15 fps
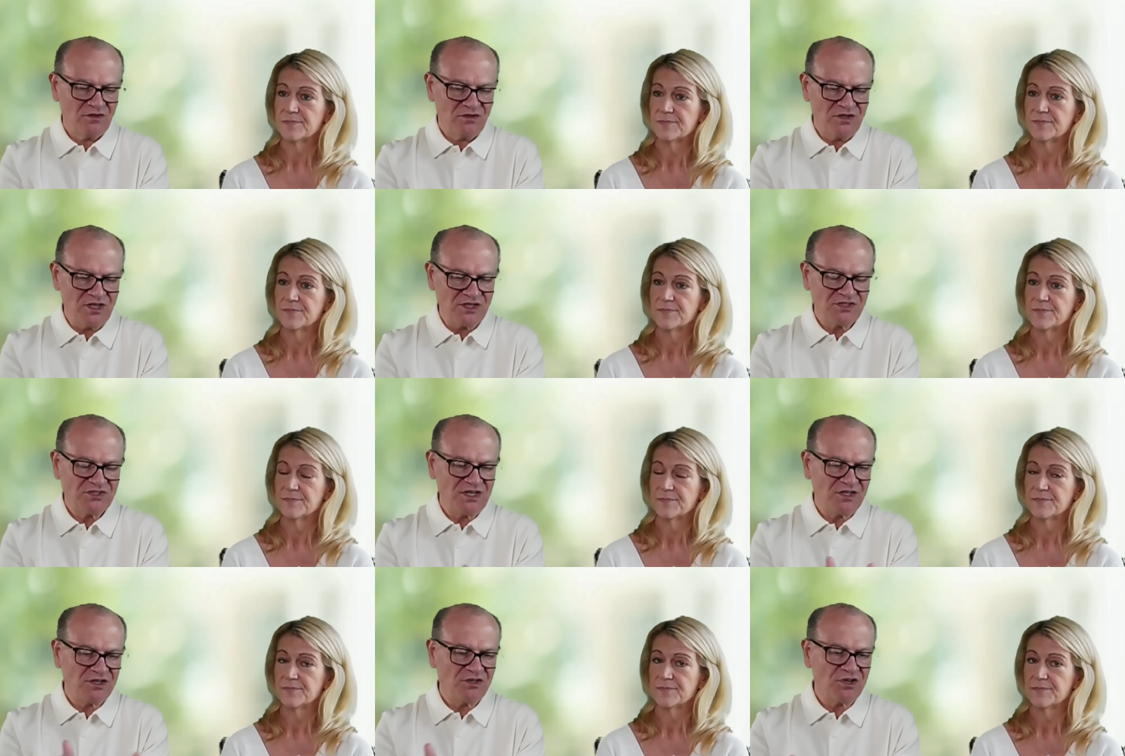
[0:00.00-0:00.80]
Speaker 1: the
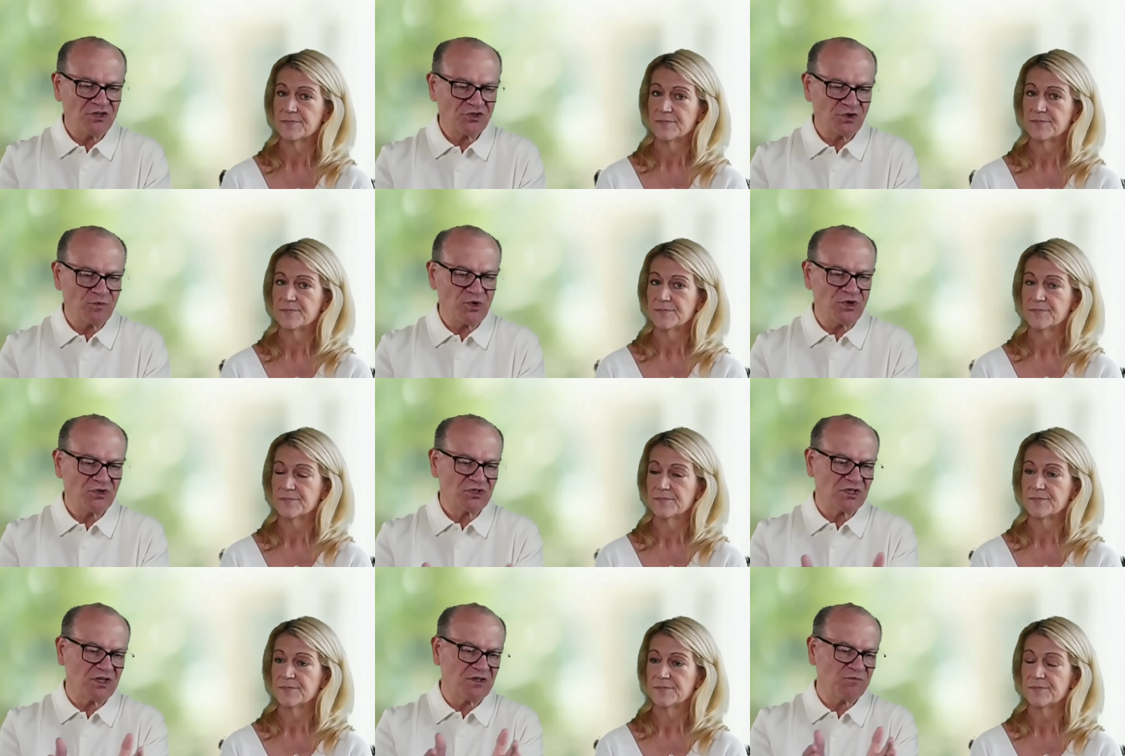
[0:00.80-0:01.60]
extended
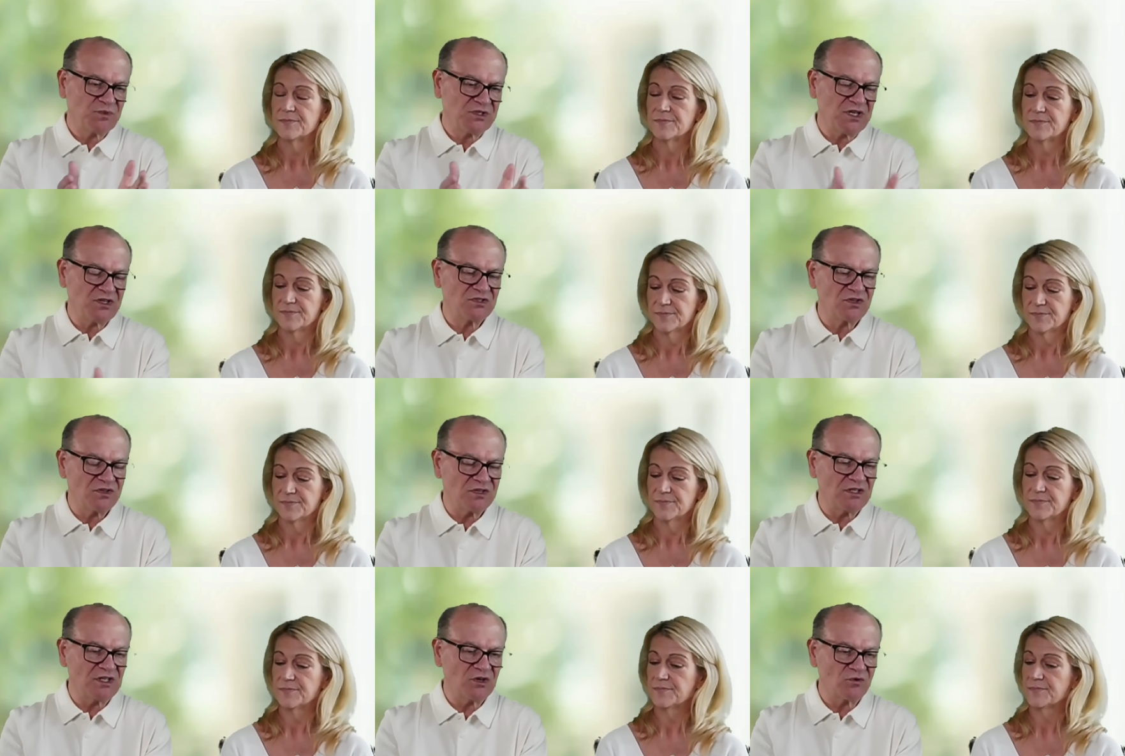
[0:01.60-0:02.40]
distribution and
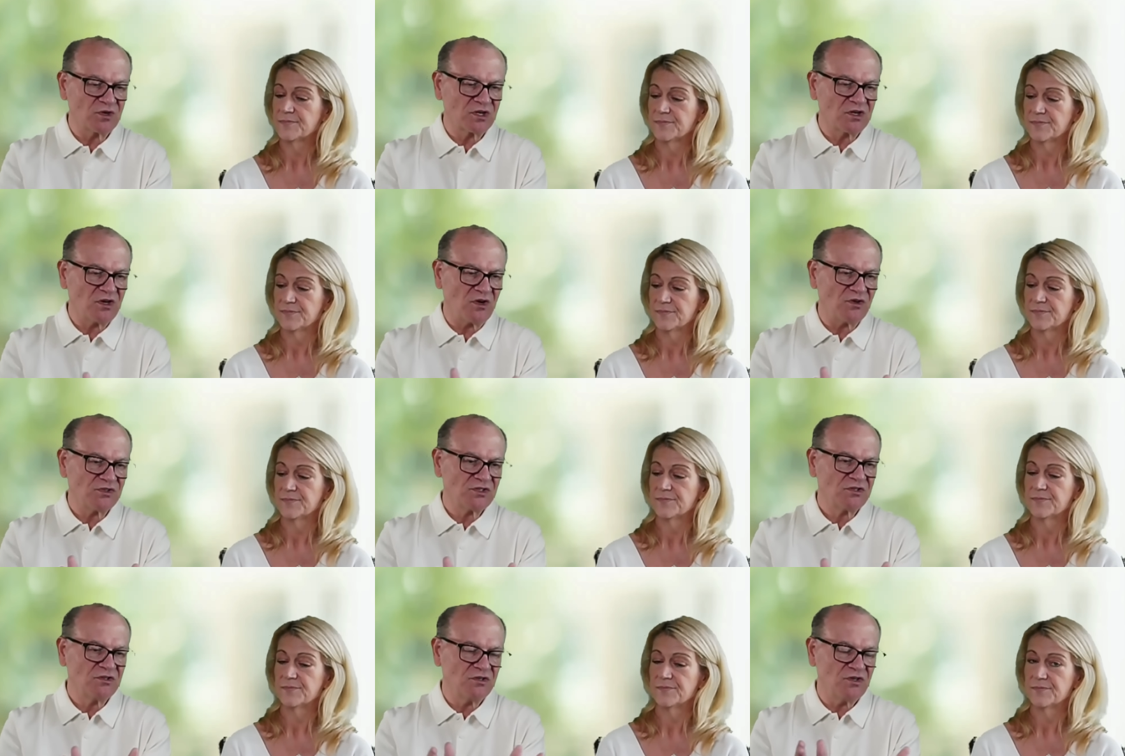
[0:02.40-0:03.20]
potentially the lower
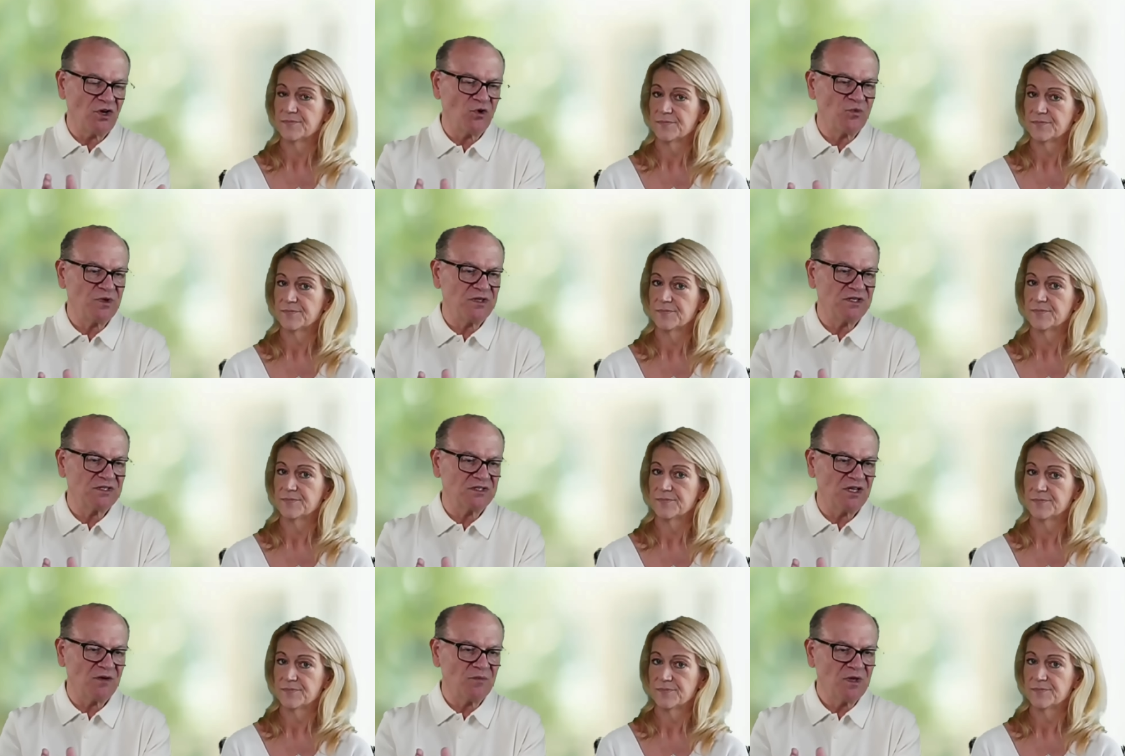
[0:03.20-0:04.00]
cost could open
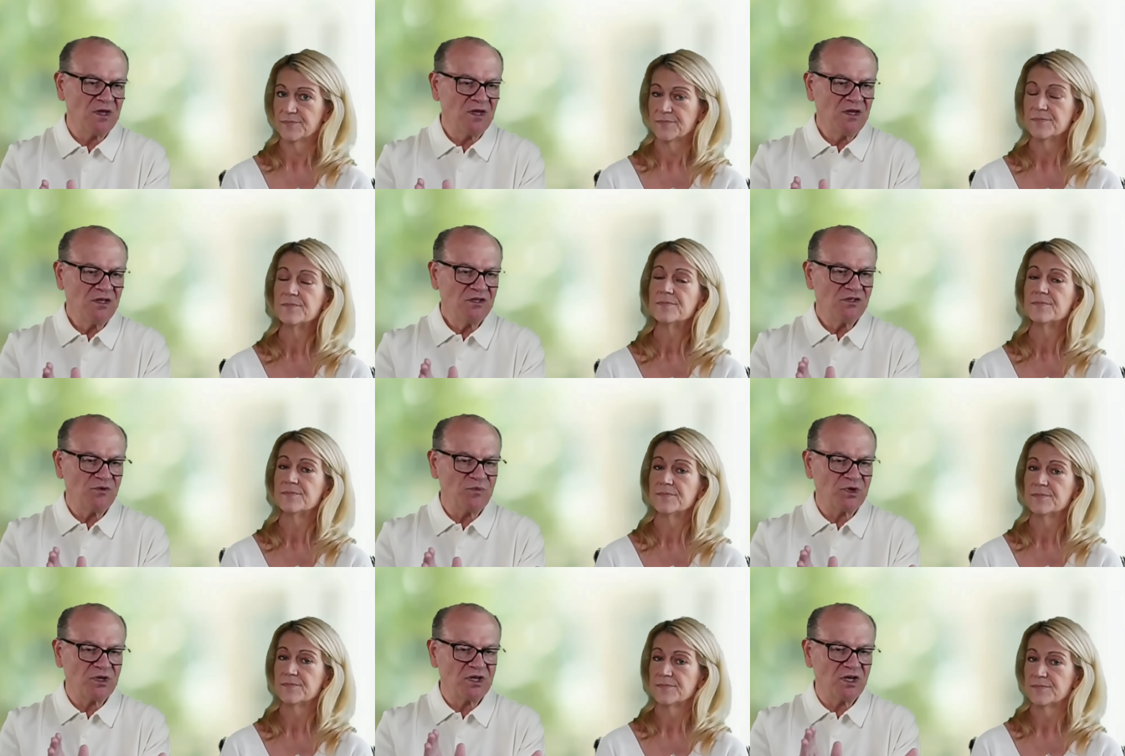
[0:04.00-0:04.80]
this up
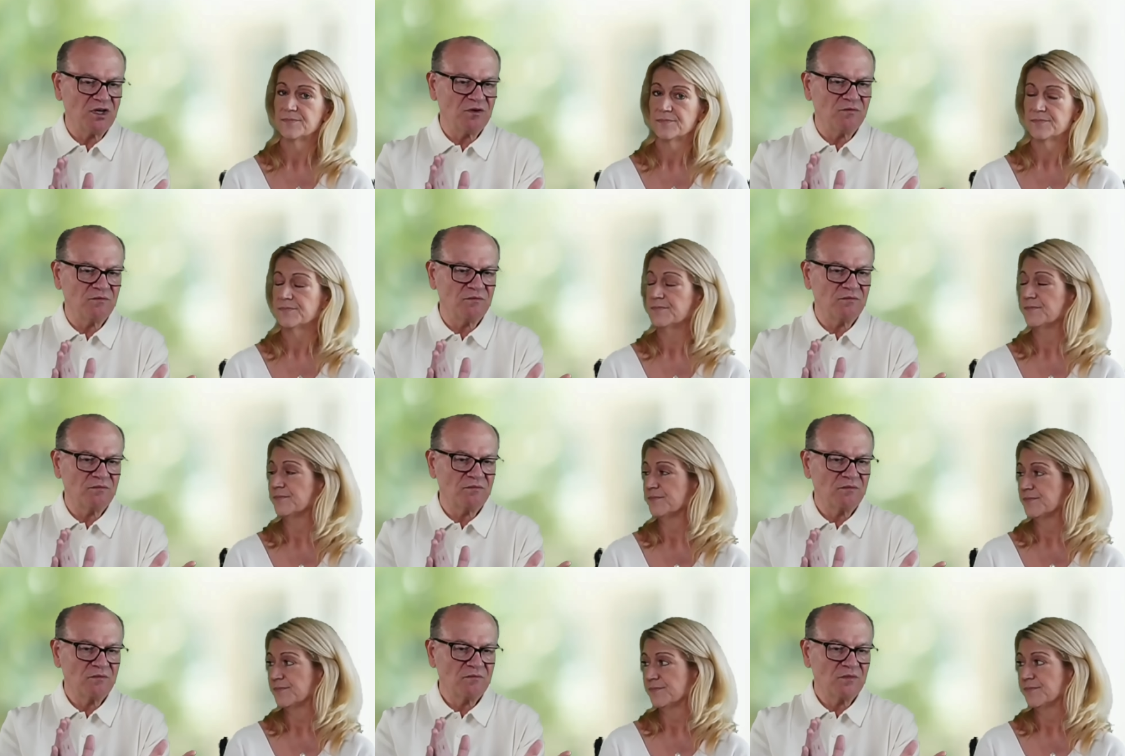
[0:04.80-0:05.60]
to
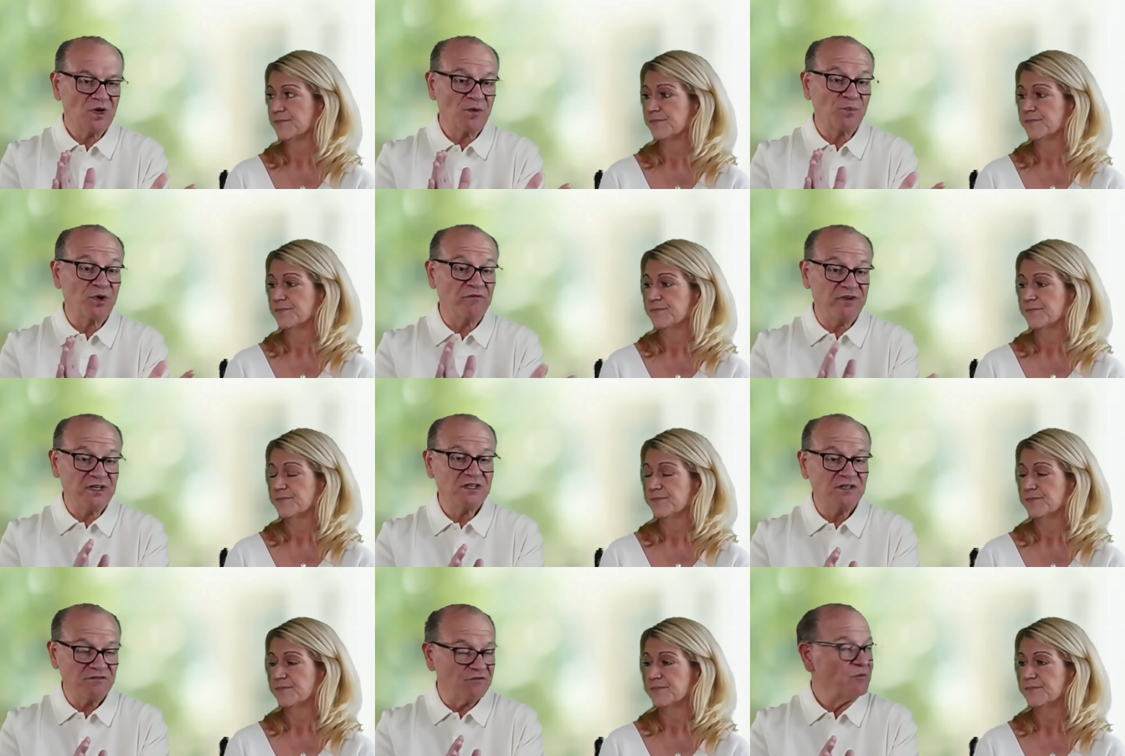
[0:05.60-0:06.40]
become a
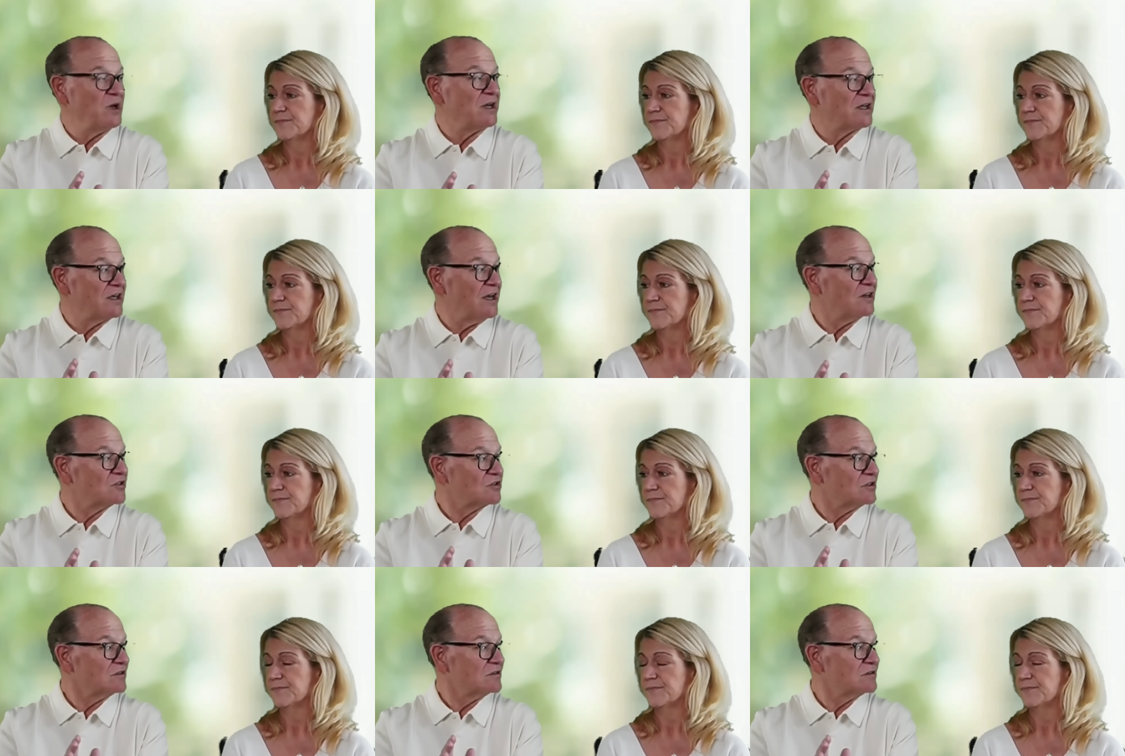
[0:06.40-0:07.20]
preventive medication.